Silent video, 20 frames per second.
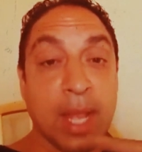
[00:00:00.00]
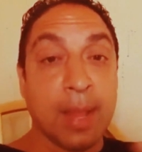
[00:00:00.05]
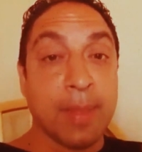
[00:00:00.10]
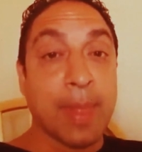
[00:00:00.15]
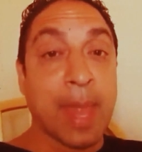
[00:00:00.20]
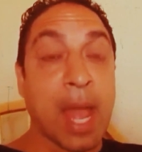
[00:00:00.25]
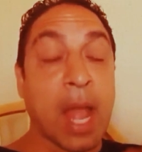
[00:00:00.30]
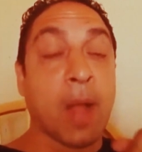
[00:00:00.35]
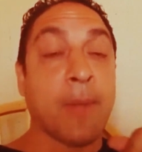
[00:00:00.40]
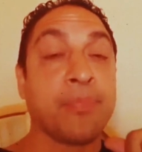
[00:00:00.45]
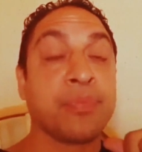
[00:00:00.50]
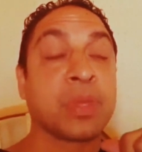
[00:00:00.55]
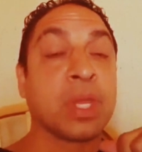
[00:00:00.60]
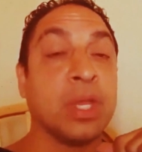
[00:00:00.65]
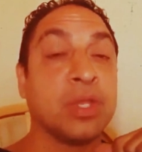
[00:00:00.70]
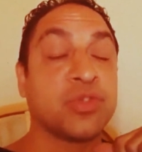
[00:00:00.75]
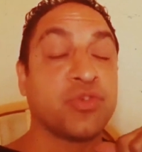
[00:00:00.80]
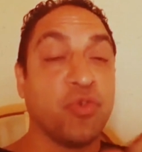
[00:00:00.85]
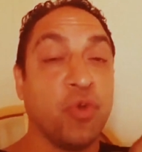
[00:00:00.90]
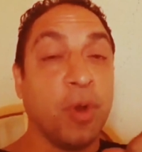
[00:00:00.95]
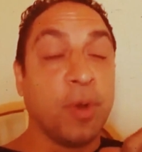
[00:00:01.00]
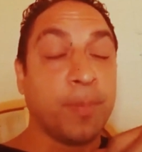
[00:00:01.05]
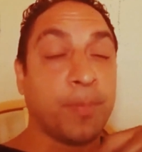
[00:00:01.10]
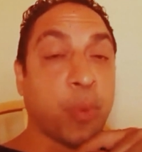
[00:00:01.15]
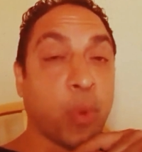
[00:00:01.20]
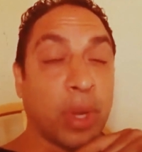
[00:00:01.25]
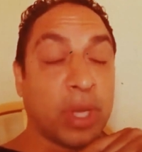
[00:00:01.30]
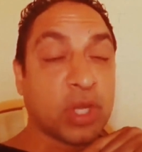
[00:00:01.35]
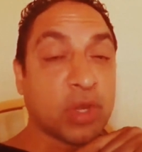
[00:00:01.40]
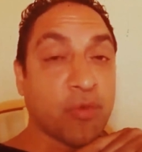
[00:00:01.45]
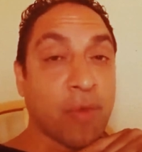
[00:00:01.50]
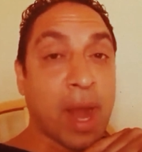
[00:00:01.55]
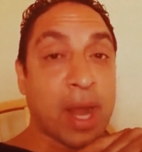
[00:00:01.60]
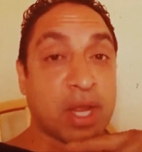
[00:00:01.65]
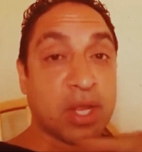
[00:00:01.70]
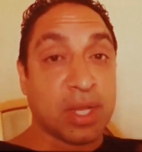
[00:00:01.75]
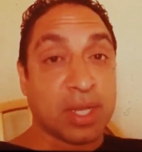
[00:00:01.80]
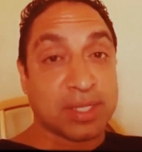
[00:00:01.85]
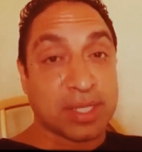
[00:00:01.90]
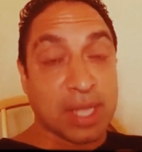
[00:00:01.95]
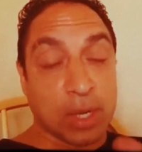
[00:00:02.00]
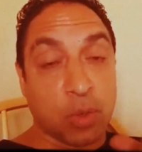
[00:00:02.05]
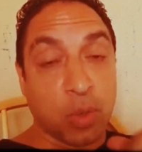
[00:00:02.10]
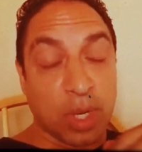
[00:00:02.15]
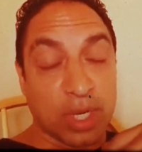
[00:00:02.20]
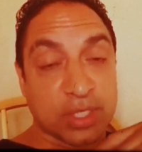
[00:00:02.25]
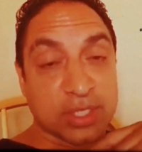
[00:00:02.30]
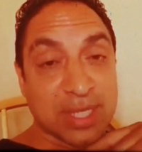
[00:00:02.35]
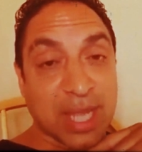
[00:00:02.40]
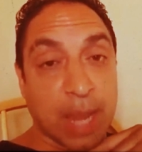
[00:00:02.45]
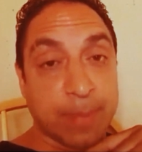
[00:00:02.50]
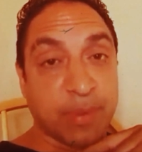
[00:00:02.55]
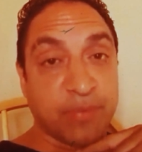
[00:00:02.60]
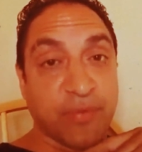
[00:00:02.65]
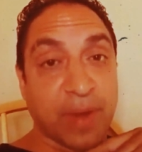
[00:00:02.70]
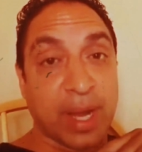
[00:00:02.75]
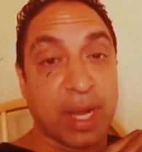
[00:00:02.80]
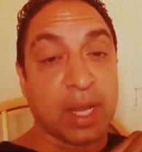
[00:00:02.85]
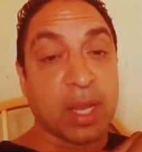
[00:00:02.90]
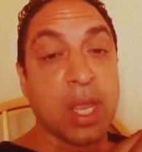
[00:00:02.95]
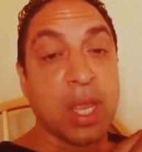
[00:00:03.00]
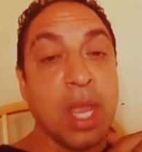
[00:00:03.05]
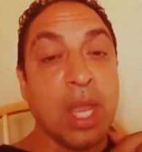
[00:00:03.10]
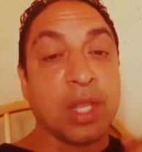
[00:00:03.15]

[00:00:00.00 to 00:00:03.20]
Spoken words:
Now, 2-point karate, as I call it, sniper fighting,